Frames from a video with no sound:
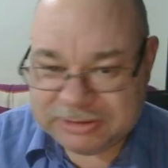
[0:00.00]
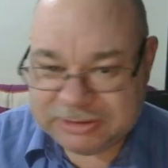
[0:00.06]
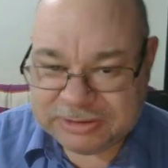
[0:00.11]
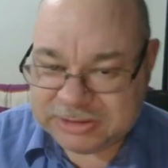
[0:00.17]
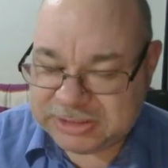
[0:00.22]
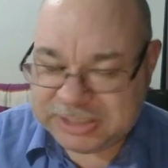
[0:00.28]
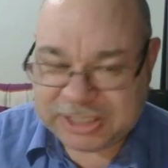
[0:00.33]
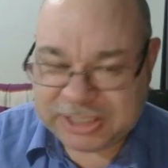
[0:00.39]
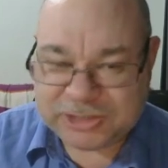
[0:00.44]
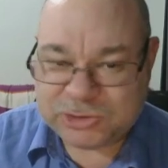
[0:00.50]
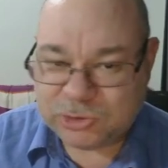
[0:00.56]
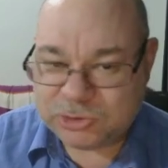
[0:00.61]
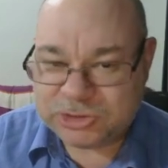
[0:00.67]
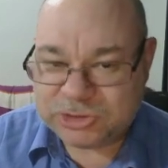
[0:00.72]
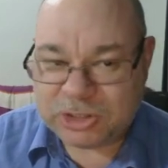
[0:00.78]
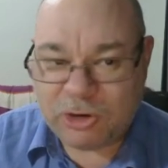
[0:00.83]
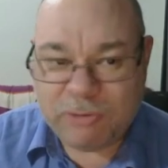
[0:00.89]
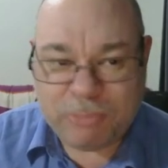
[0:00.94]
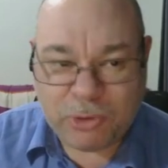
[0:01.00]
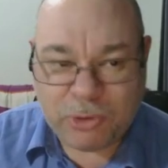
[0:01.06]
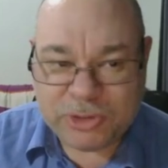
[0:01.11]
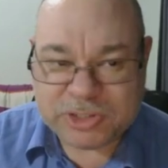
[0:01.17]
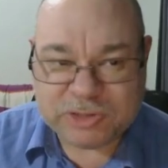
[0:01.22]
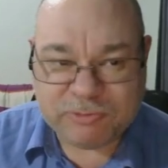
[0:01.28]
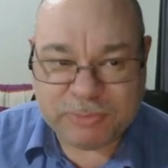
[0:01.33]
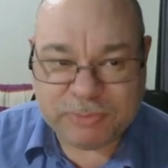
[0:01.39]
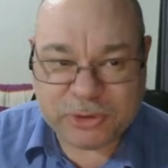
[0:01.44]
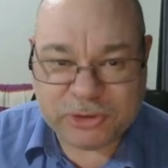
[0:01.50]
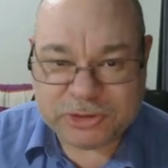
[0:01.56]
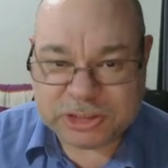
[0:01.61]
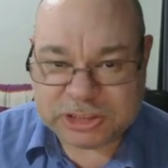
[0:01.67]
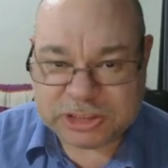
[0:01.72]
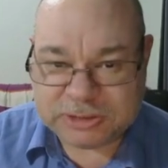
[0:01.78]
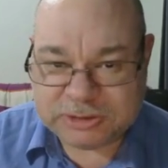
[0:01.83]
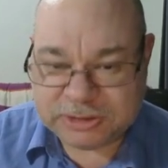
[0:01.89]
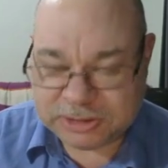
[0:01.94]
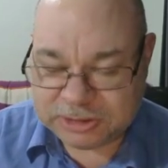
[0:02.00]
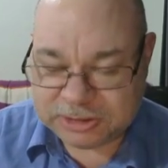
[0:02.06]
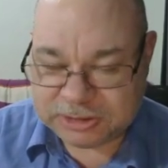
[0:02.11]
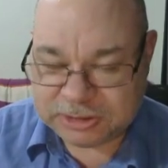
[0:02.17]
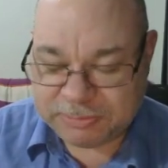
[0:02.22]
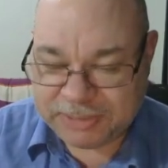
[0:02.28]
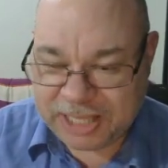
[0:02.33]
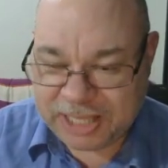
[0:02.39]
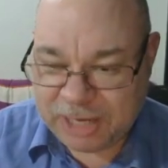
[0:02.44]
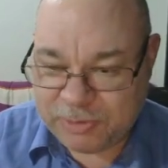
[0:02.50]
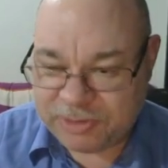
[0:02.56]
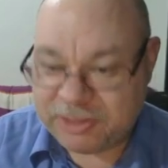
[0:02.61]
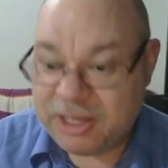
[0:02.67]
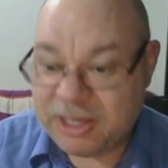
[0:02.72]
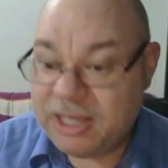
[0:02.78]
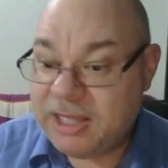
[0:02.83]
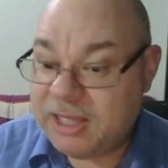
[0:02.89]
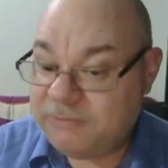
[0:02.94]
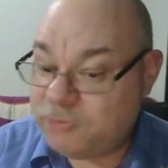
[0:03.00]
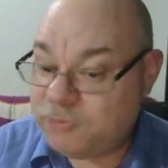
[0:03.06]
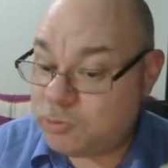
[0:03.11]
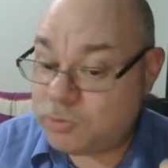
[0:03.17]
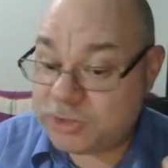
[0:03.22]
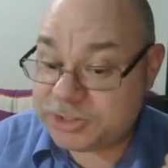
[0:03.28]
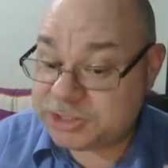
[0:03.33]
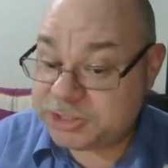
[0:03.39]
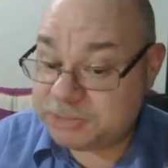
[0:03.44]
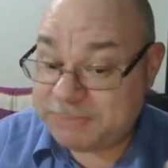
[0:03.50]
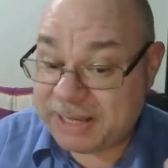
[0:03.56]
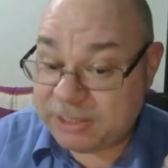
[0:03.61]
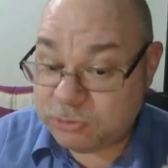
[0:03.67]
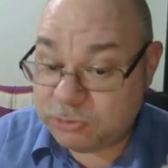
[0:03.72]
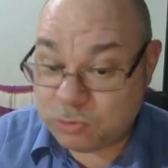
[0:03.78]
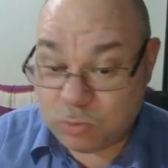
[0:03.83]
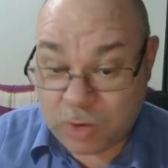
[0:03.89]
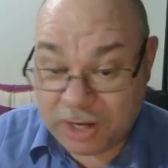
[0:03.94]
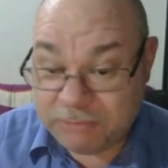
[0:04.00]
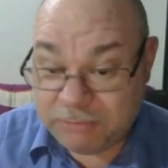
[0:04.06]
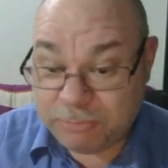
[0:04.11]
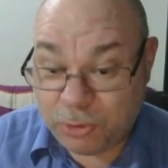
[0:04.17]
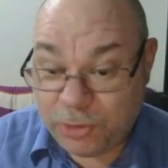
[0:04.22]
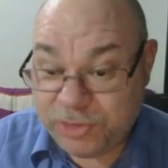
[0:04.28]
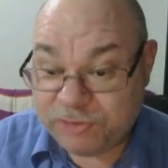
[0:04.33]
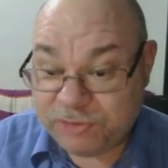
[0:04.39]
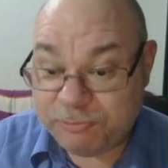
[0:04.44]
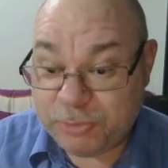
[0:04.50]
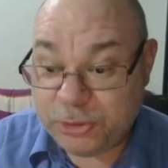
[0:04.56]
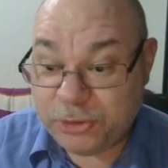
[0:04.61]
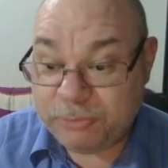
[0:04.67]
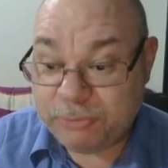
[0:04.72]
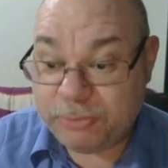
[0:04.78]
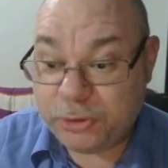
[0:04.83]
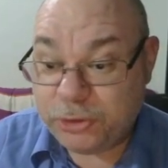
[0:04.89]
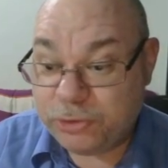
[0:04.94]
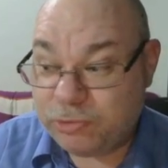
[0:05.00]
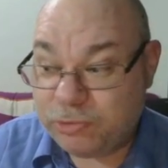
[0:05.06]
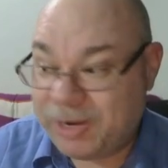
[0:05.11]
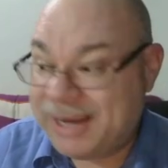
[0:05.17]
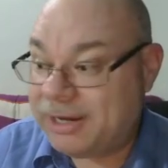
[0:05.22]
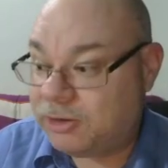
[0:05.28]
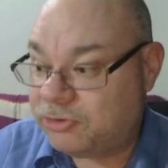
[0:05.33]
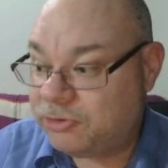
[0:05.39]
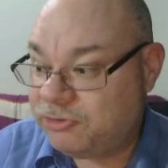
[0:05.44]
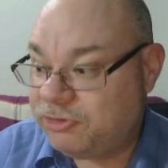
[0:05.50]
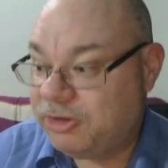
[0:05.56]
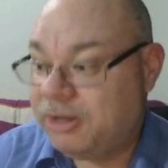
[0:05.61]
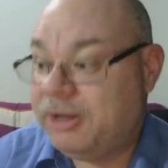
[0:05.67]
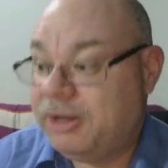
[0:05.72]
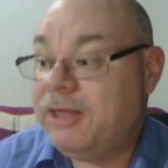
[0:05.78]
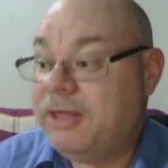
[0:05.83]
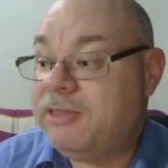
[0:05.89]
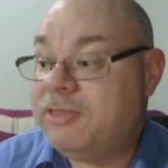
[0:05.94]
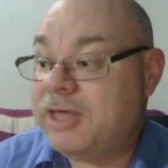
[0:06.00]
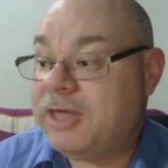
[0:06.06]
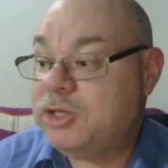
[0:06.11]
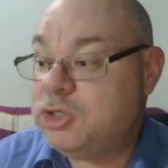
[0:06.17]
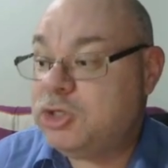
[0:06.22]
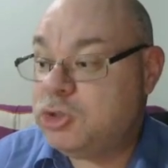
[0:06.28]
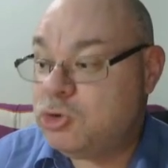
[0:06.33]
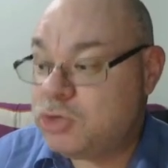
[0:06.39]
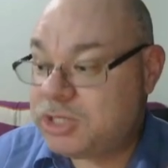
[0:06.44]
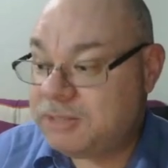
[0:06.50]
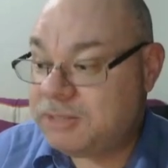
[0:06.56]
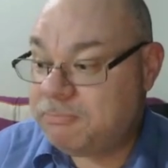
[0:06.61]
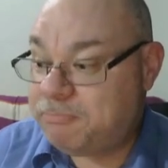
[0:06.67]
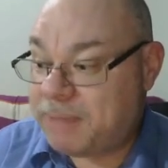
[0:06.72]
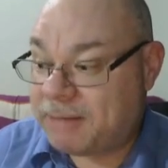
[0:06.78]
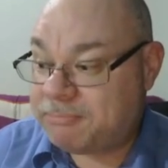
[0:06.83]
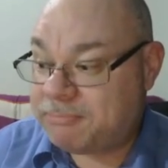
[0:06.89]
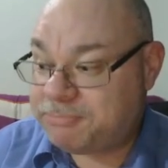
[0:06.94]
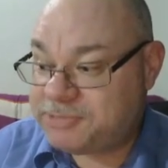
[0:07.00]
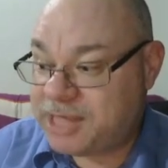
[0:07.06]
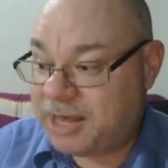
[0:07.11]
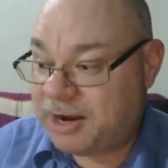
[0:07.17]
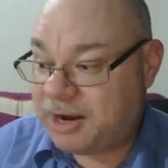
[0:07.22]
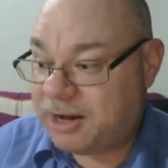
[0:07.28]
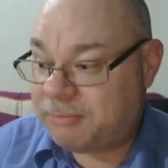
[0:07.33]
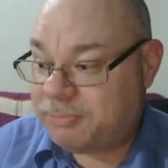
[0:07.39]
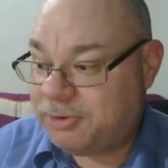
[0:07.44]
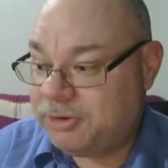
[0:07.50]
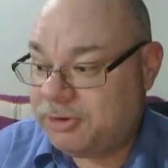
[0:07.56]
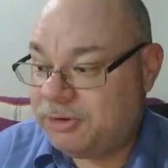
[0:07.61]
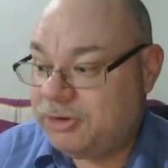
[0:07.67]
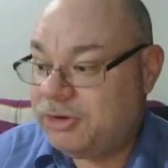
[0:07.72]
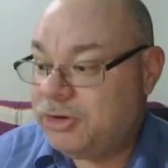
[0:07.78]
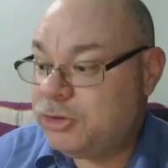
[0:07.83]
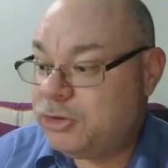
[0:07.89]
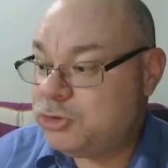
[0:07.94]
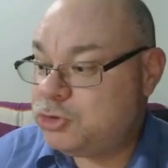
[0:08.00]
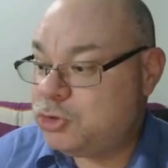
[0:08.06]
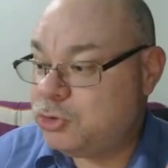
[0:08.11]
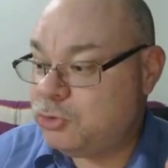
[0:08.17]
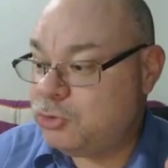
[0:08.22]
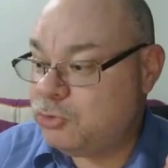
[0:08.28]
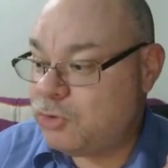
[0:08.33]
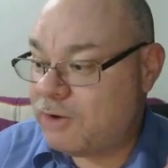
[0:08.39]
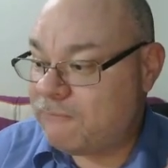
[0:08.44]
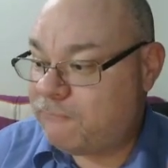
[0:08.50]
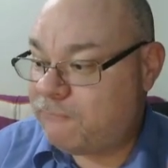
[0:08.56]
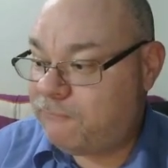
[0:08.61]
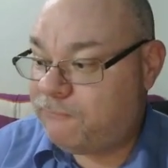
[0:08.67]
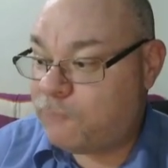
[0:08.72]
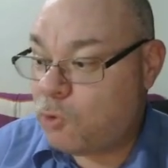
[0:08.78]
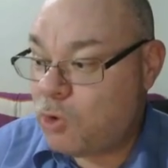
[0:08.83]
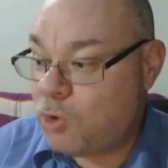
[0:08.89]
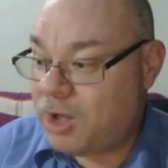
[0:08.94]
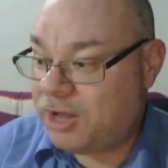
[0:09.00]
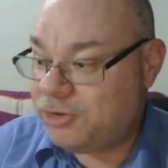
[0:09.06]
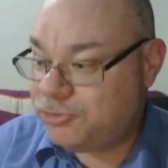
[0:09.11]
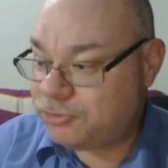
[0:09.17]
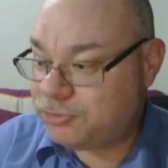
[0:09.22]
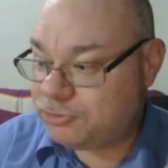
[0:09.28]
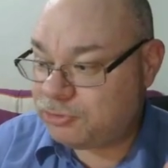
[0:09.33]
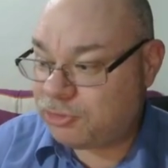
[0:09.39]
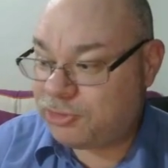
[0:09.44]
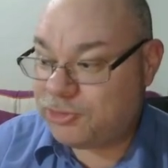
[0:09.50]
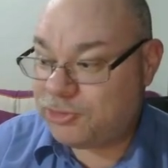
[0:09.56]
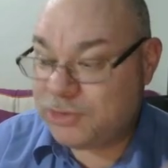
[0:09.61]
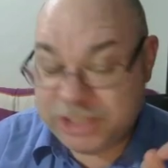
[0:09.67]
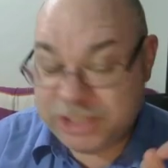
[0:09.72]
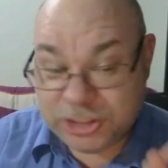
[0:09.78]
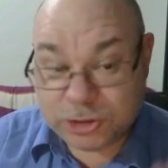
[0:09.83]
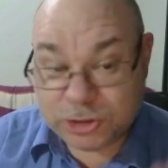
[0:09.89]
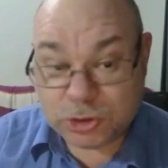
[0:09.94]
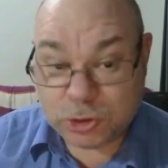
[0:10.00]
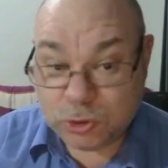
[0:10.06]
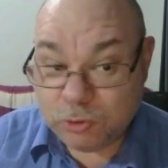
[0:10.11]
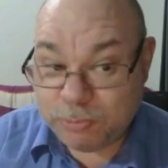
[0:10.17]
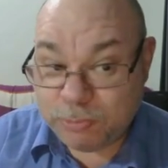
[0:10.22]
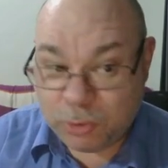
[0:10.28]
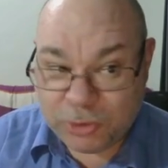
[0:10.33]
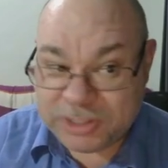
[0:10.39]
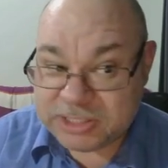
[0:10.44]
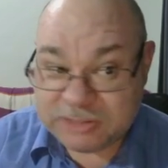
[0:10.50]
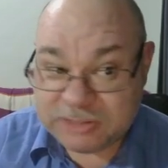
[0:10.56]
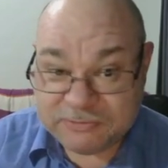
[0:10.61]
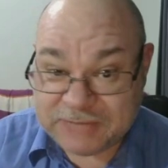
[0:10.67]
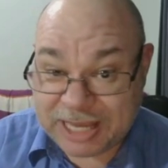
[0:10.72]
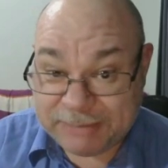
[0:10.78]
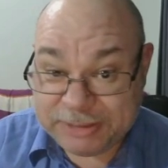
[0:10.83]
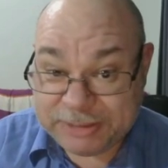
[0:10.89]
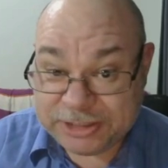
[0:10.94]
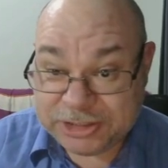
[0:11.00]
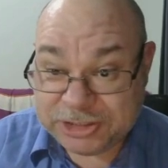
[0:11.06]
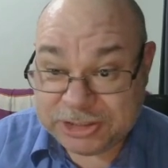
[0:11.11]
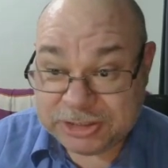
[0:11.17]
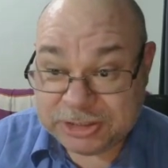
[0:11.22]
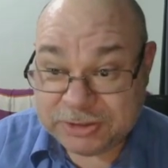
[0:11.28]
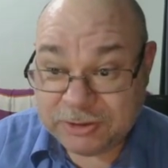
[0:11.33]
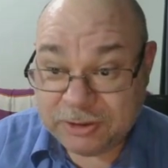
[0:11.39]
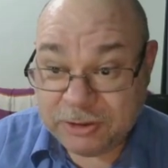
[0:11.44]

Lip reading: 6 or so points of burn to play with. If you want to spend 1 point of burn per round, then you can bump that up to 432 points of damage,